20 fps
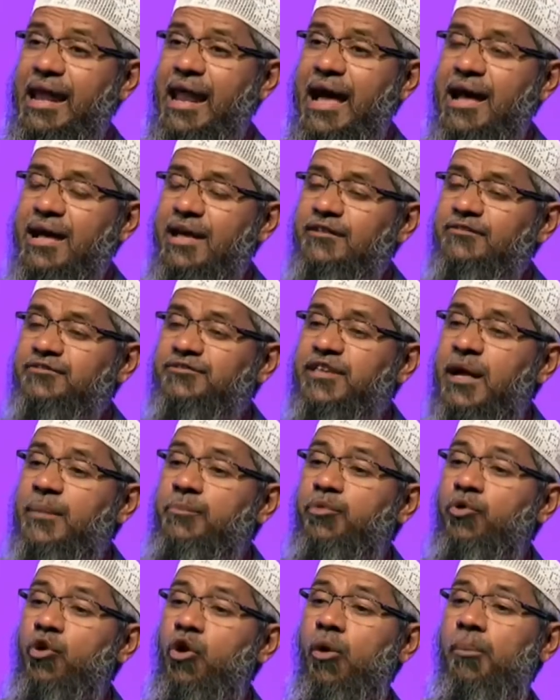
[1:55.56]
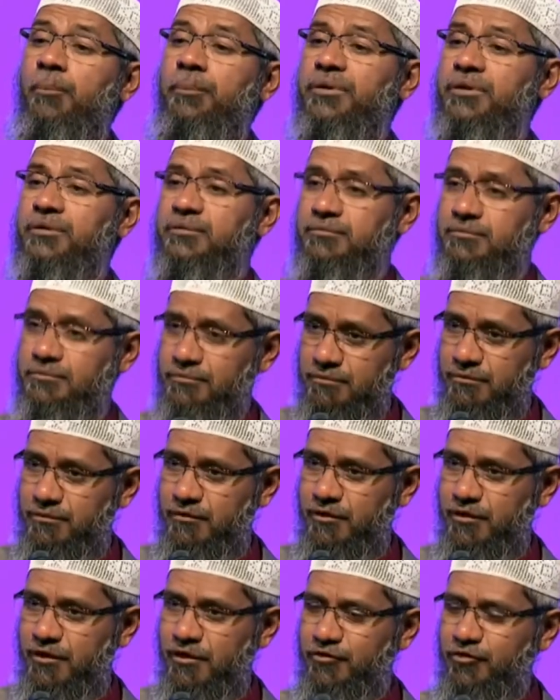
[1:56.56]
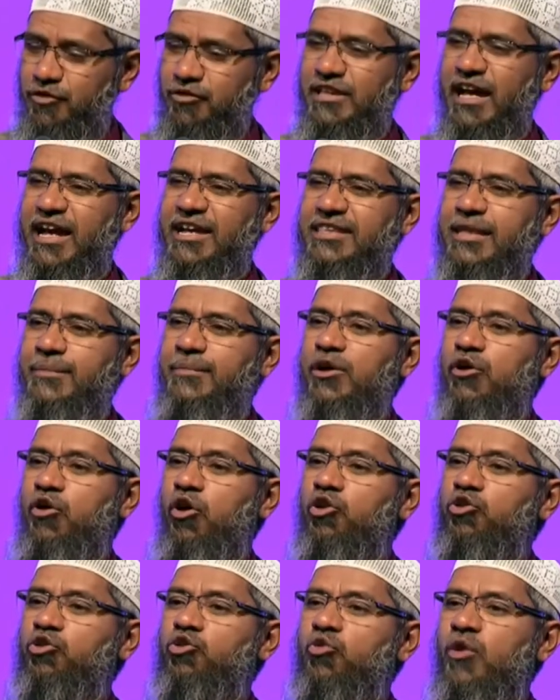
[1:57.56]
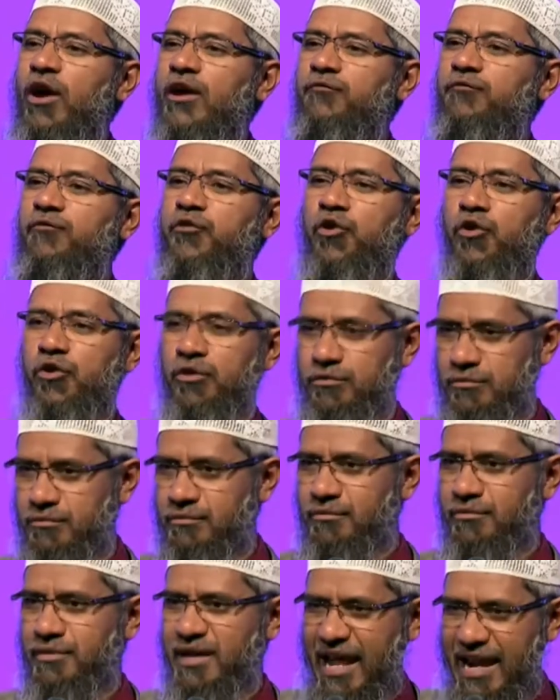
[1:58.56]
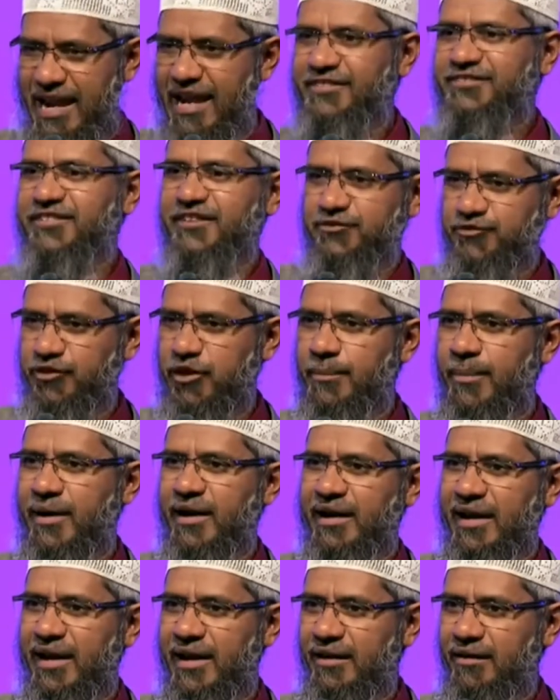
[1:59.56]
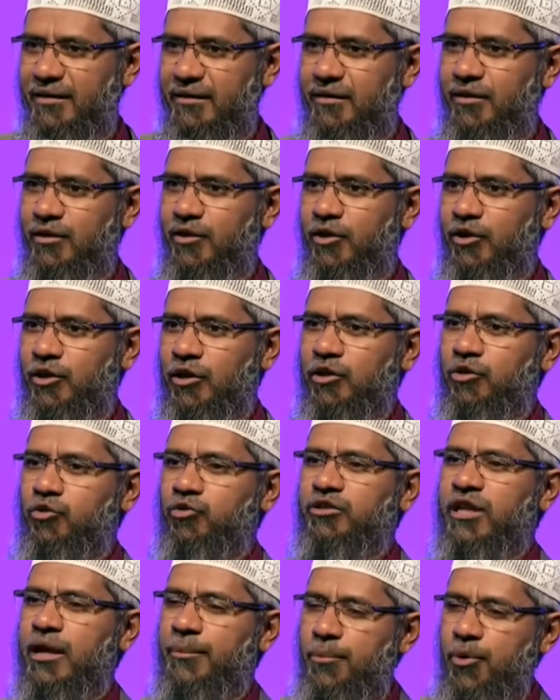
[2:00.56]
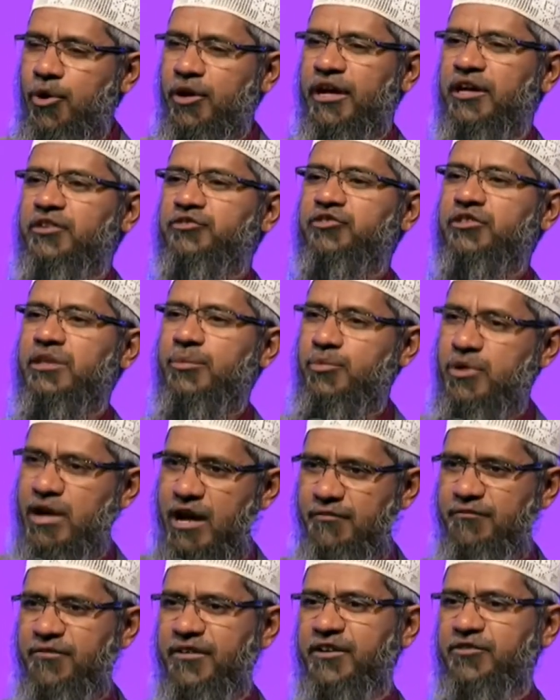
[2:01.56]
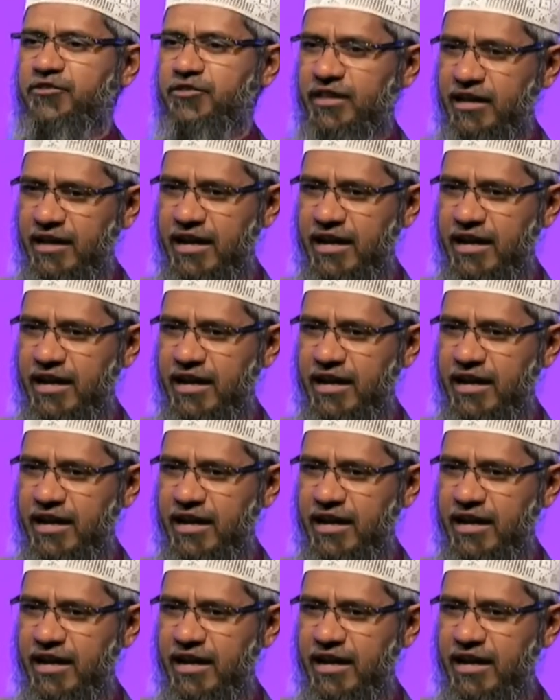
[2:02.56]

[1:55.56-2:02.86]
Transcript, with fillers: Allah gives them rope so that they may go to and fro. Allah says in Surah Baqarah to the hypocrites, to the munafiqs,